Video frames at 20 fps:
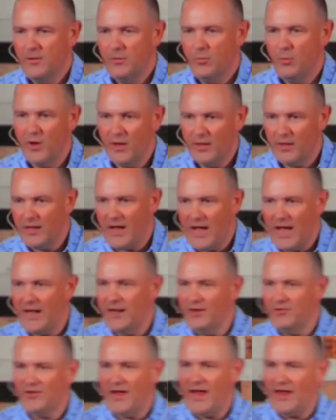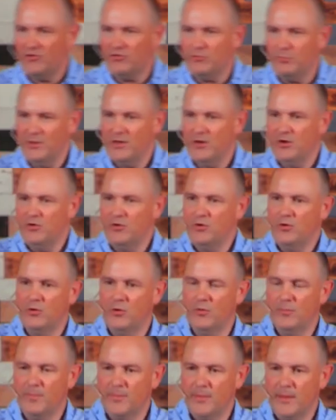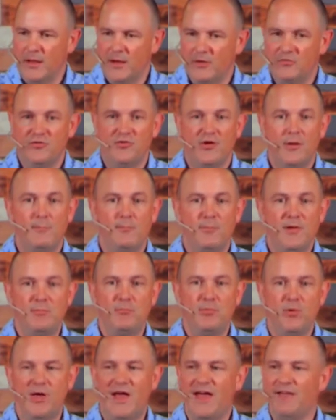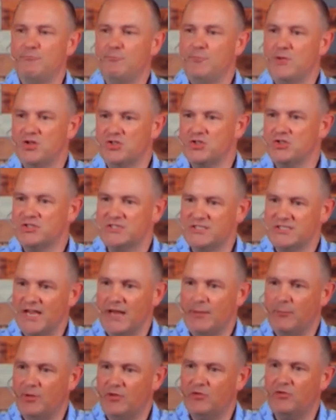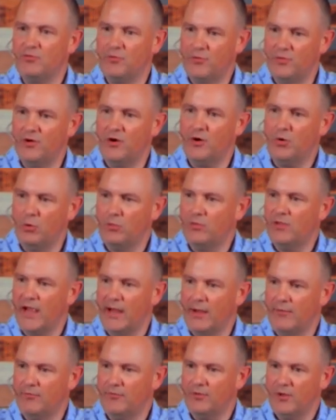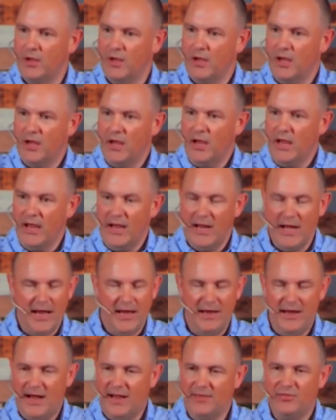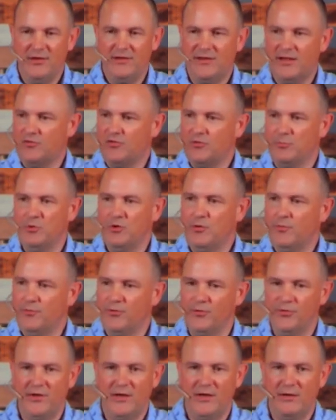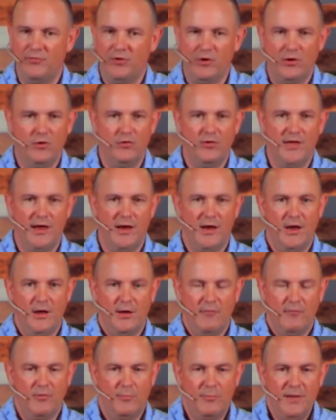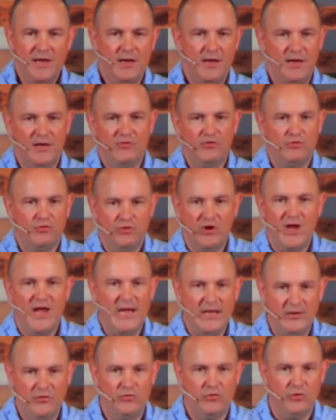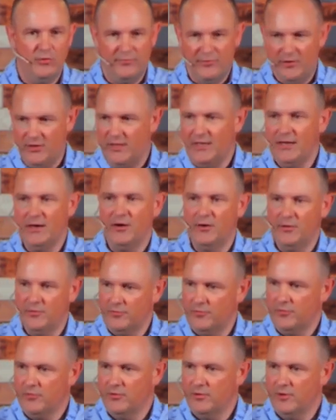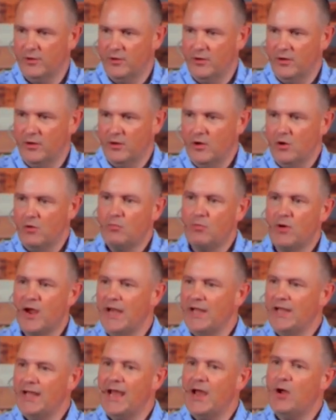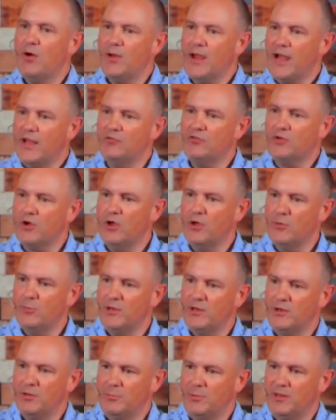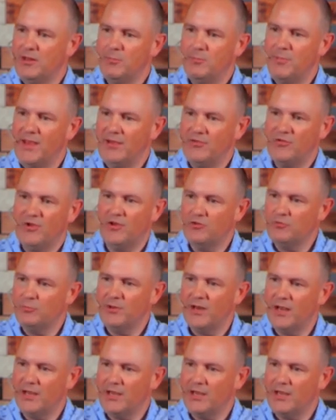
what God has asked me to do. Some people have mission statements for their whole life. And I, I think that's a beautiful thing if you can do that. For me, it's changed over the years. Right now, God's calling me to be the best husband